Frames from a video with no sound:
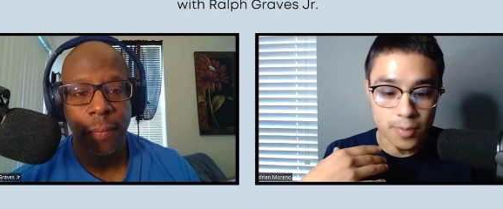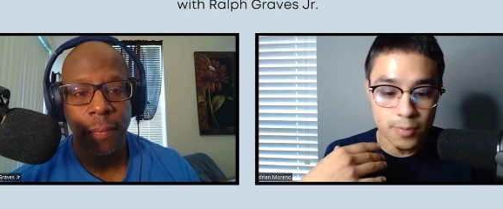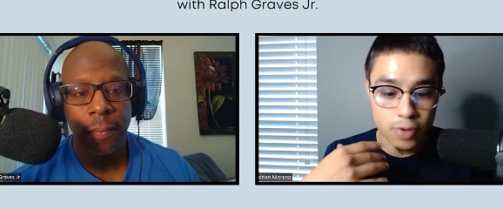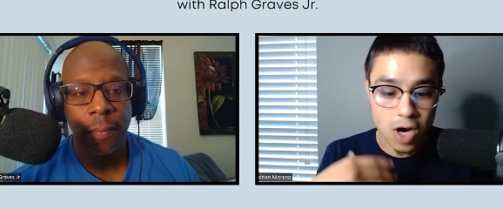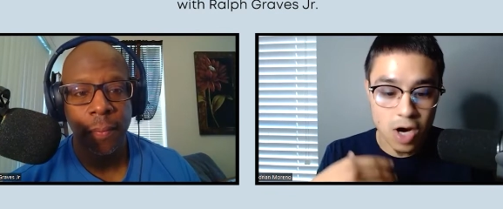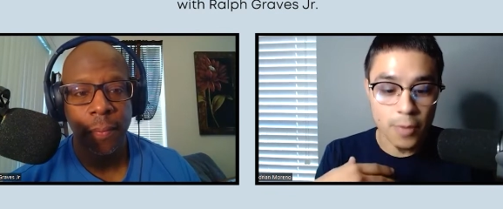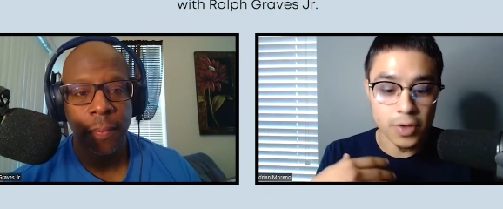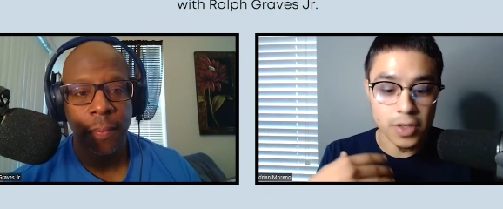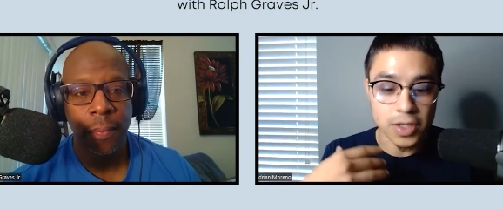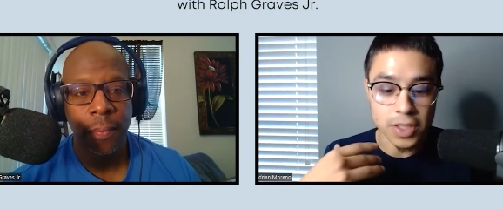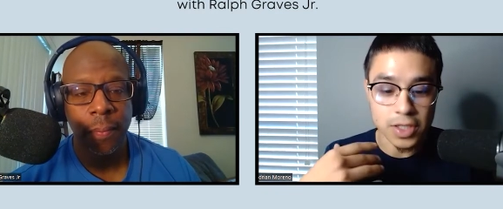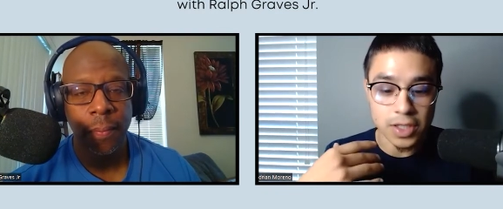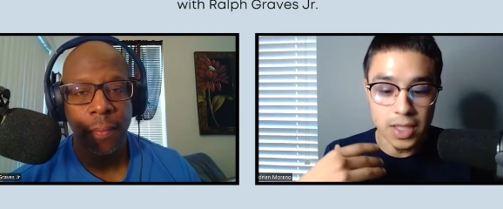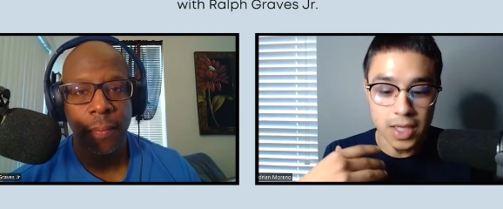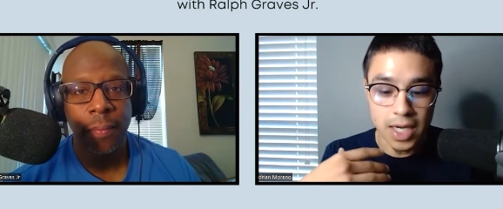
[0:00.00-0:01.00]

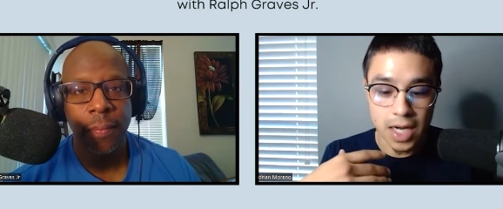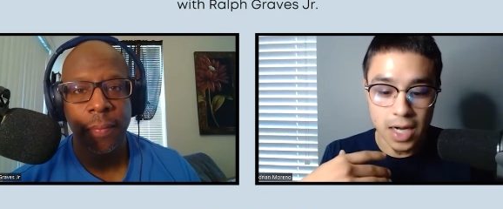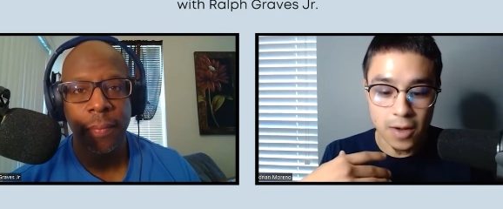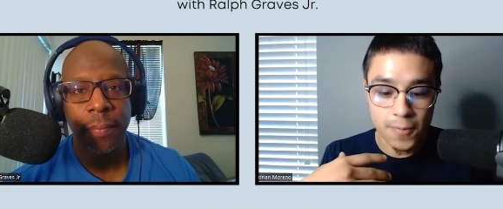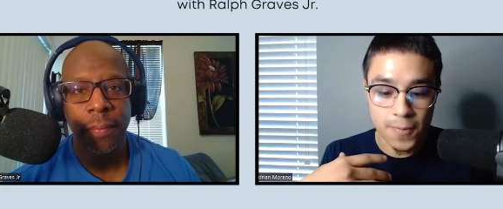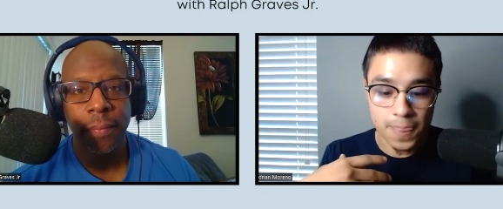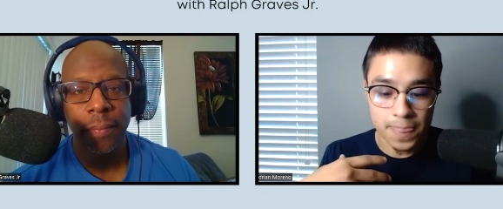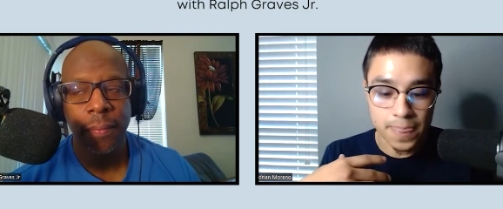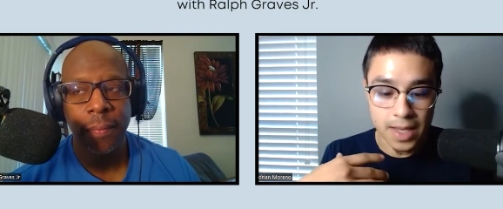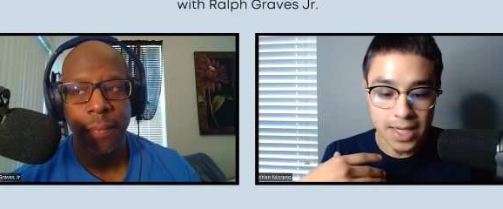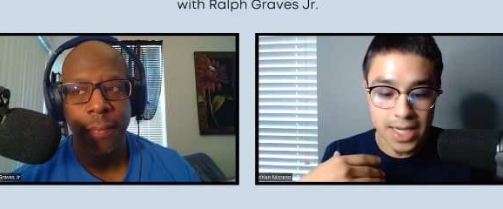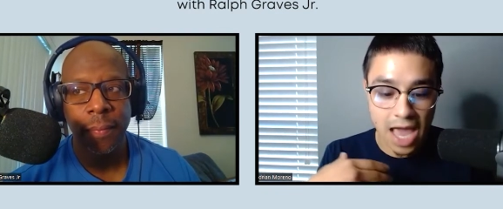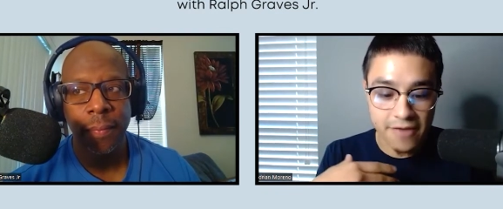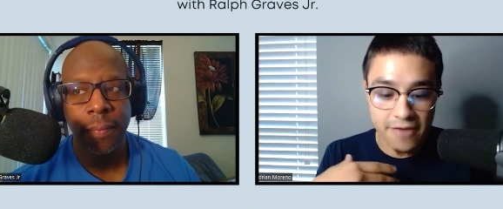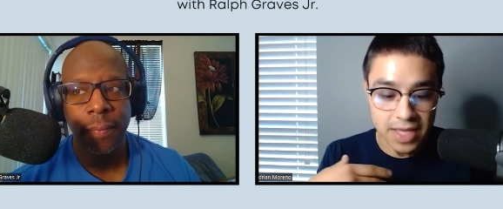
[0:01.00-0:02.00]
Speaker 1: properly um,
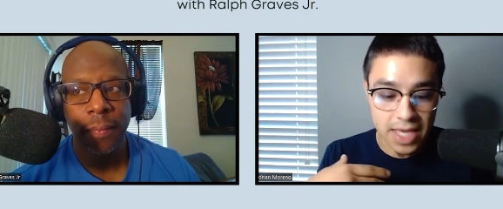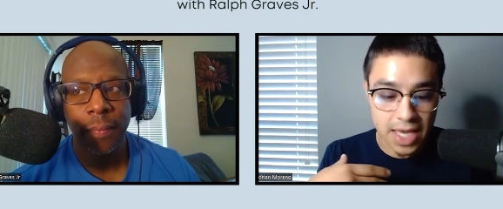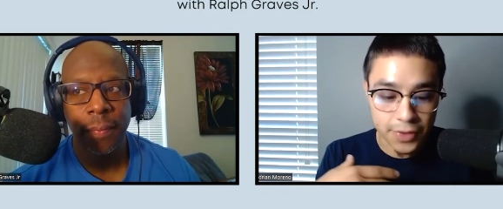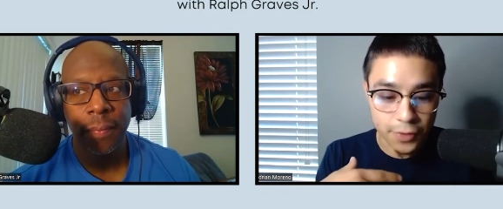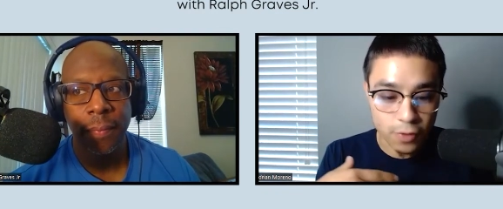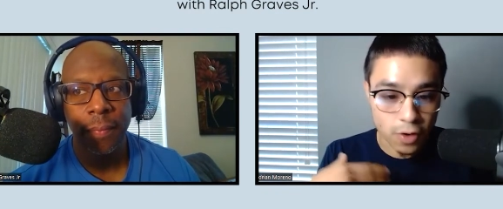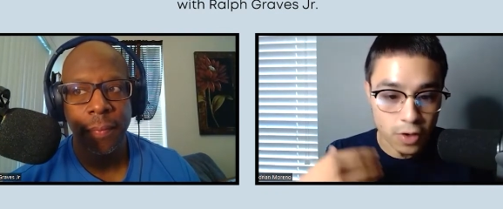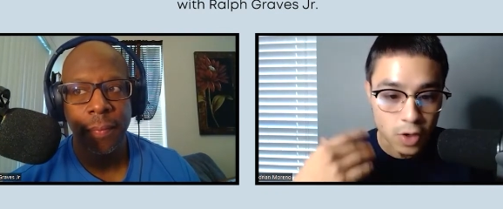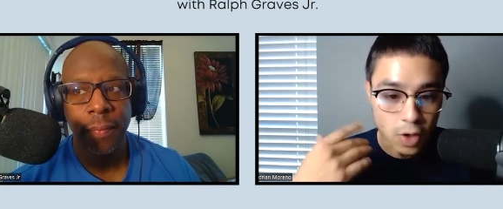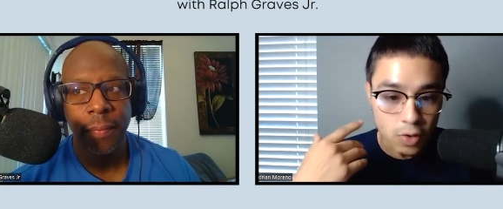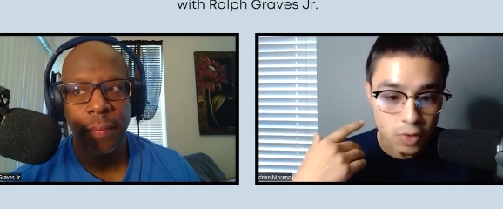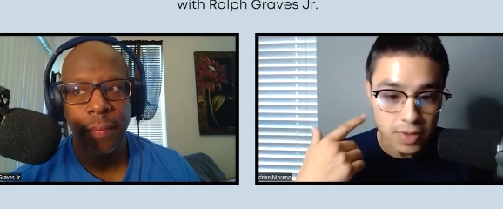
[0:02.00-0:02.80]
navigate through our own